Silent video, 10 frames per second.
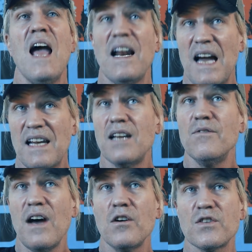and I
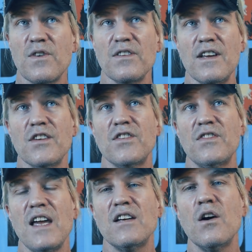can vouch for this,
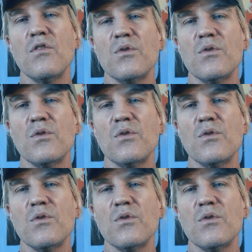that they go